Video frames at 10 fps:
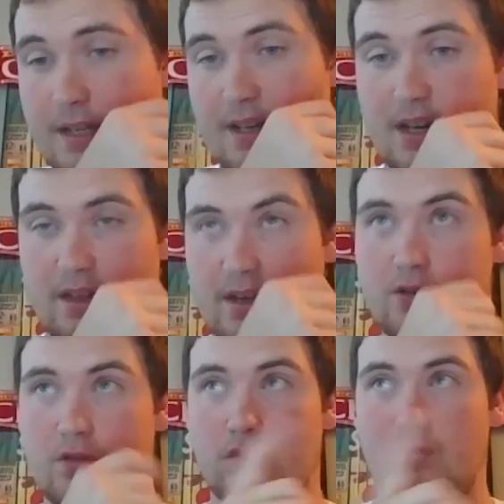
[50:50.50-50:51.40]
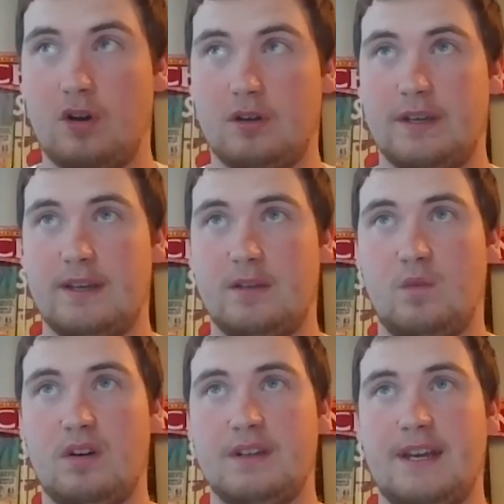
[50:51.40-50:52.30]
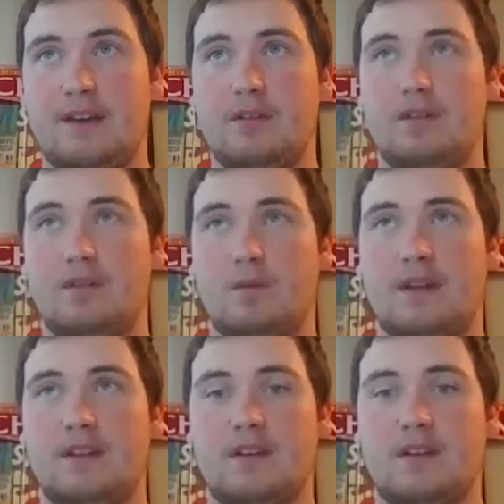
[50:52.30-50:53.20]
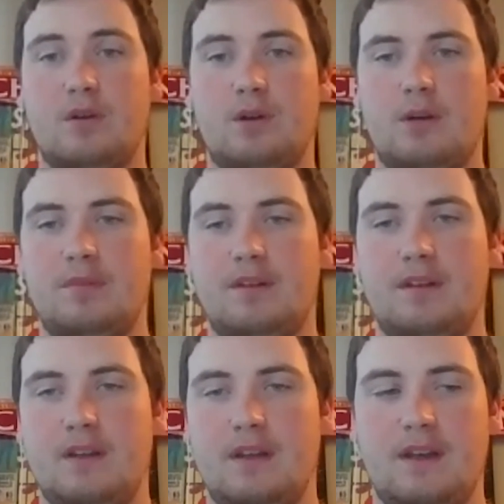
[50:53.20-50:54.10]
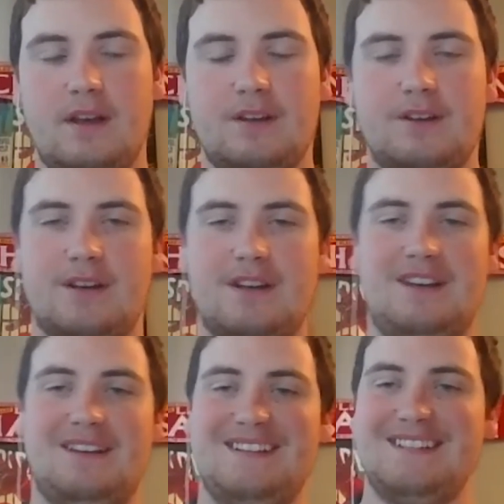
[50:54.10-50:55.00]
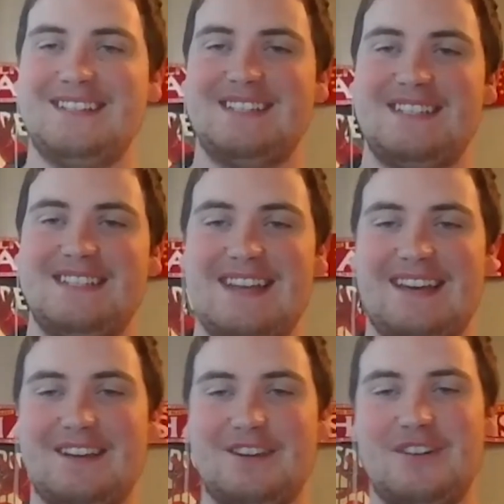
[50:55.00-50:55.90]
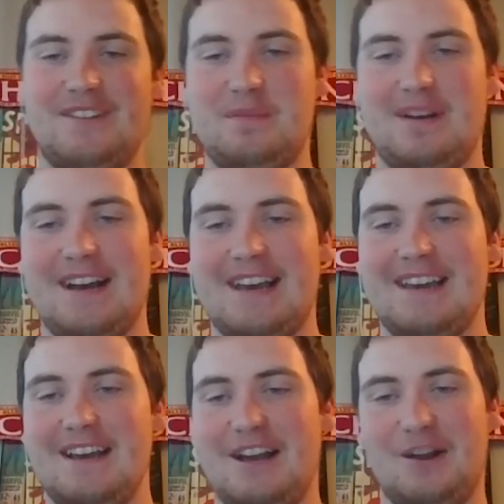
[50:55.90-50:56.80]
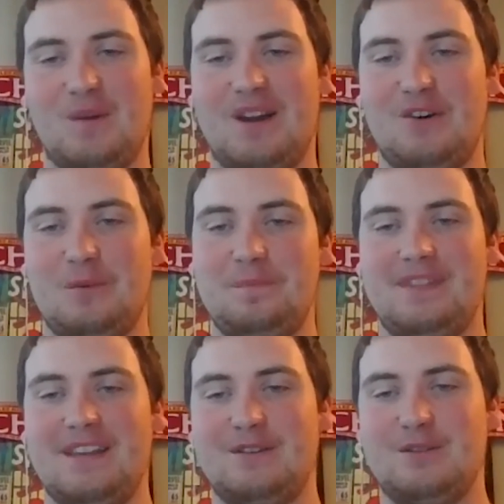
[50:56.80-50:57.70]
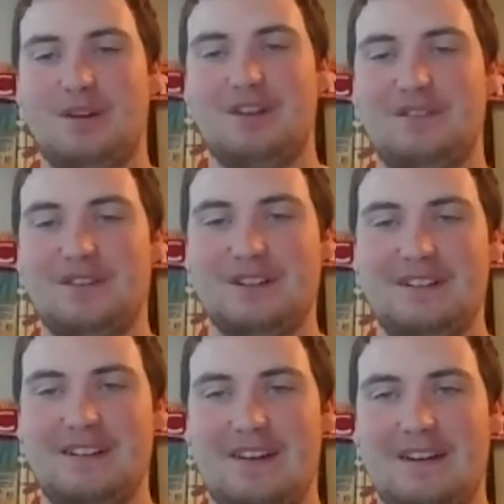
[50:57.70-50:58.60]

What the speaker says: a D, and then I drew a rocket and walked out, went to the co-op, got a steak and gravy pie, and went home. It was wonderful.